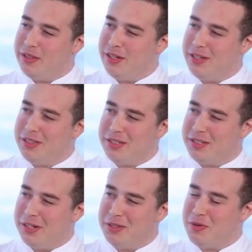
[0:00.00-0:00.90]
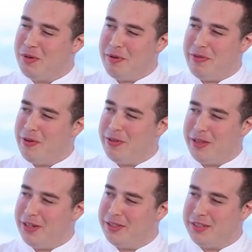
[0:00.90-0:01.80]
That's one of my favorite
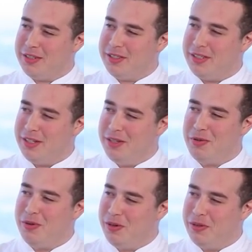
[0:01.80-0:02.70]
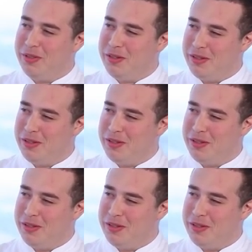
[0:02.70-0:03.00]
things in the world.